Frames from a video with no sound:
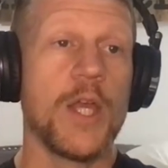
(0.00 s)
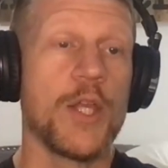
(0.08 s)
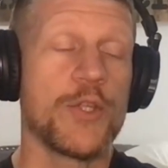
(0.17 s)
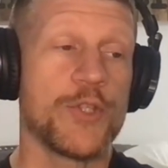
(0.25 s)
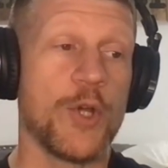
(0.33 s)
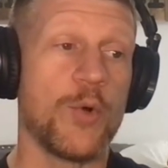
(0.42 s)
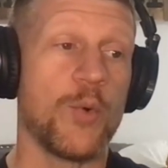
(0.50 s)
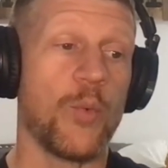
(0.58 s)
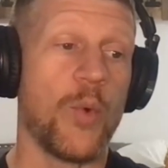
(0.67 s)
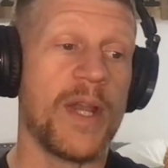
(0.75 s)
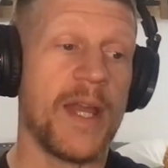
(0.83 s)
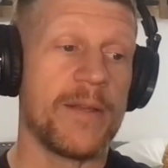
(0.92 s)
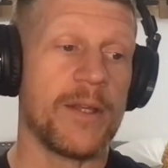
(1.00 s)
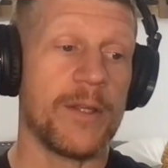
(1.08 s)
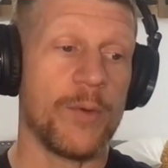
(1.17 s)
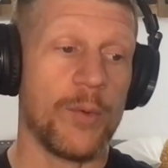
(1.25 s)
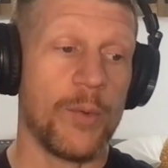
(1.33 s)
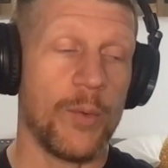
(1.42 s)
So when
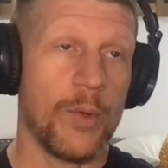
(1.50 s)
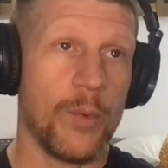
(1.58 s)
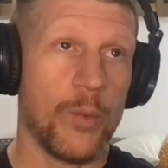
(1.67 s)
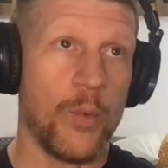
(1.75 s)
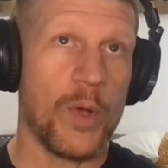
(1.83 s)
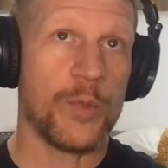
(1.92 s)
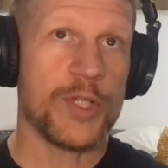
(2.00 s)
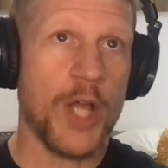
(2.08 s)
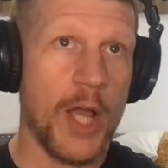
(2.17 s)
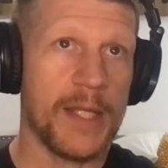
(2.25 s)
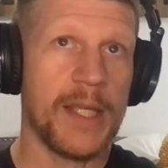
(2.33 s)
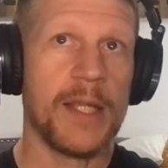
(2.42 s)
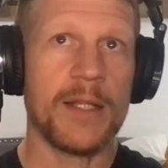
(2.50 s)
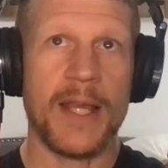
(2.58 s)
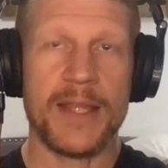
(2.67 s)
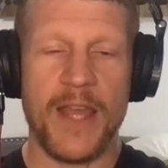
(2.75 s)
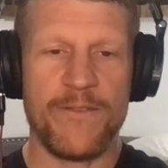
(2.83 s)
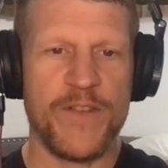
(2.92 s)
we're talking
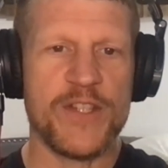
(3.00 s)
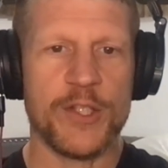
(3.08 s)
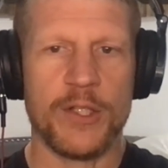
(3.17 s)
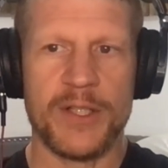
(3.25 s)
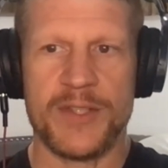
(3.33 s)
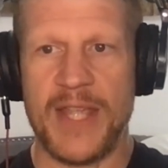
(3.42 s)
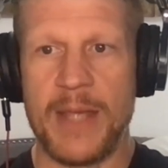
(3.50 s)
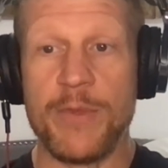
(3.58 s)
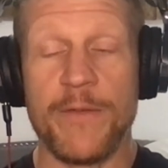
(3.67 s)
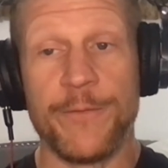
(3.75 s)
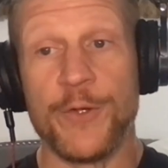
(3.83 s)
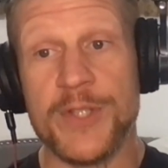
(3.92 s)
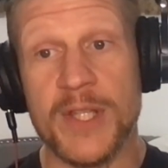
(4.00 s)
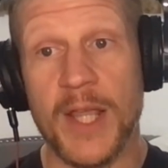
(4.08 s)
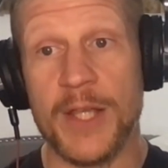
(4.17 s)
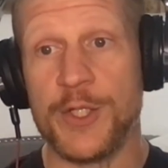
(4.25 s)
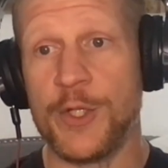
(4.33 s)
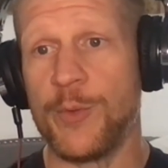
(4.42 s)
like that physical exam, the first thing
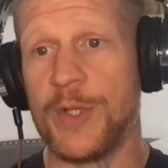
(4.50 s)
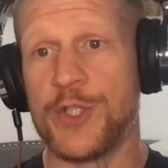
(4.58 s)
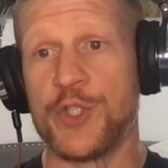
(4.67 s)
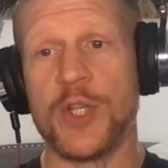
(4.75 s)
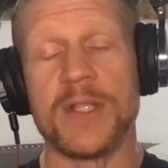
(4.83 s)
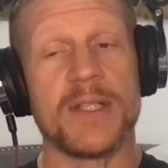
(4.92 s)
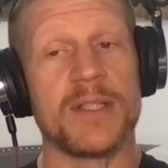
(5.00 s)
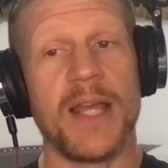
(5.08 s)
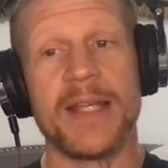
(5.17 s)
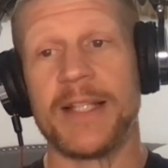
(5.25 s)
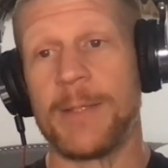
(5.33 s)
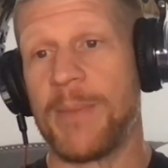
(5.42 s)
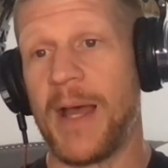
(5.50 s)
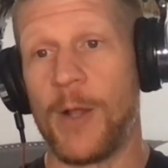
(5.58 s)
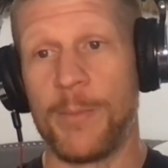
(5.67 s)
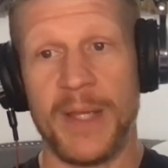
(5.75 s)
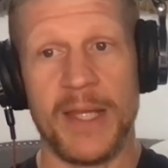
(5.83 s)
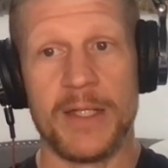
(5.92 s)
I do is just lightly
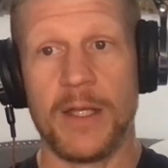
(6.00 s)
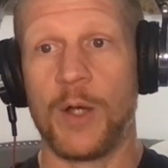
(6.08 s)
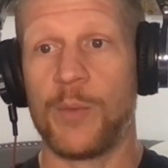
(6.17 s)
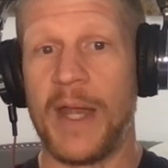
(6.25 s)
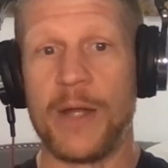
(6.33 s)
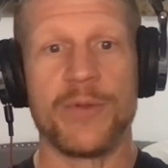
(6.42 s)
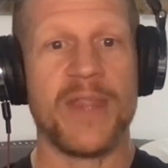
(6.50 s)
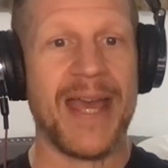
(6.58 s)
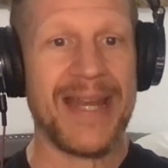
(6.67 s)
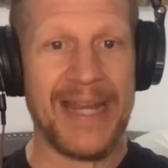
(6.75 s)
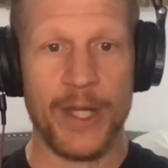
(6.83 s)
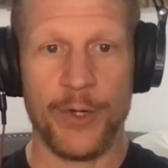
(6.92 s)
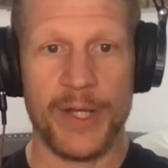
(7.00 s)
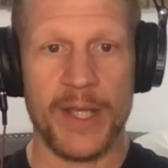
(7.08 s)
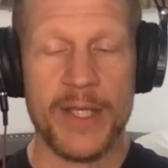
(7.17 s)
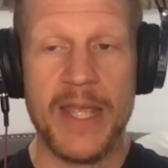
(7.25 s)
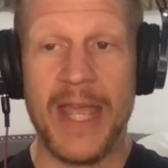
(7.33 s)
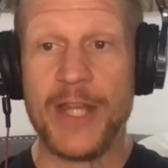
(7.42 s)
palpate around that
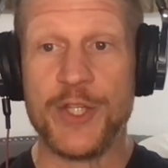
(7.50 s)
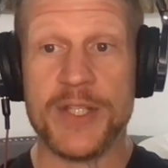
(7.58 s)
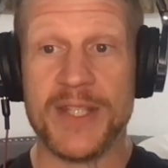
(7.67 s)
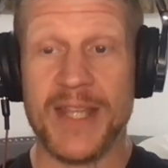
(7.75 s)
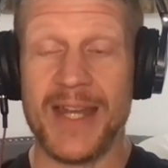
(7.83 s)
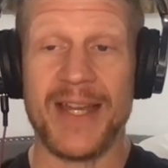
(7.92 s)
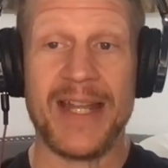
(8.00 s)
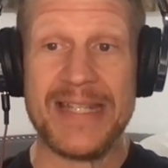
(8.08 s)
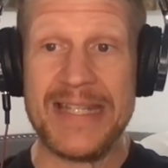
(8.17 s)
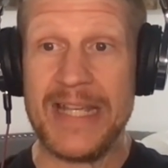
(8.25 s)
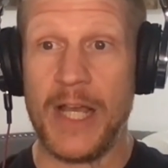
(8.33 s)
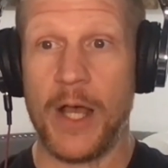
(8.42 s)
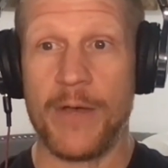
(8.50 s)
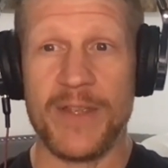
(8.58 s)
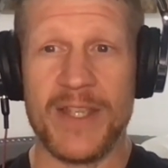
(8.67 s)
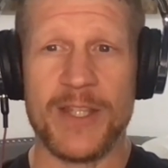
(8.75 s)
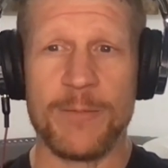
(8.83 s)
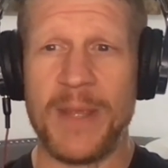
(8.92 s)
area and just get an idea of,
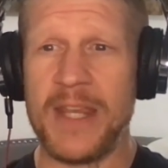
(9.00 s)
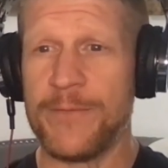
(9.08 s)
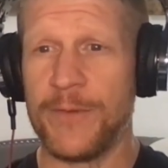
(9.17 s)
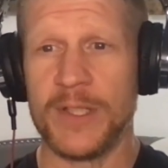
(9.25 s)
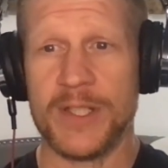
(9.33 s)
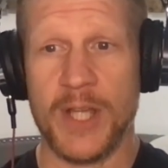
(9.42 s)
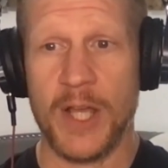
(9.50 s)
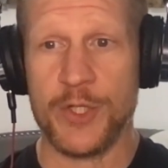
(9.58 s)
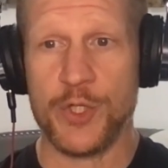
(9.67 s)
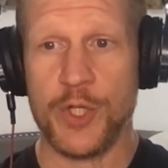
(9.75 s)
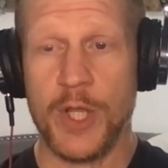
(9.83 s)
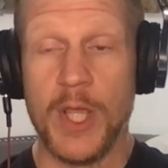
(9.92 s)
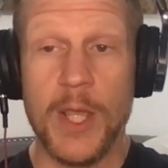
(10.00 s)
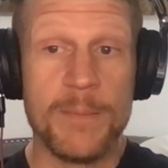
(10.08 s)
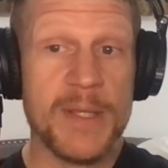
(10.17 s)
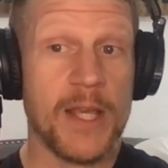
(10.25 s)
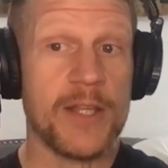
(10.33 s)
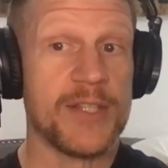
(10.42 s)
is it painful to touch?
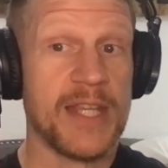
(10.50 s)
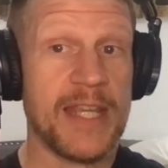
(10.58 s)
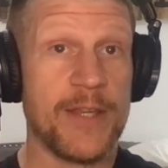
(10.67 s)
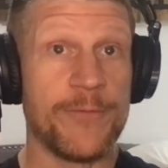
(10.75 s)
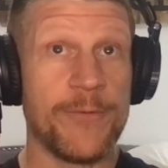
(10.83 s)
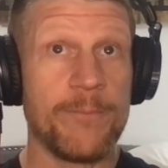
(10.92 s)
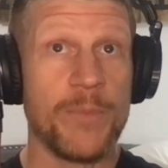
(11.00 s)
Because if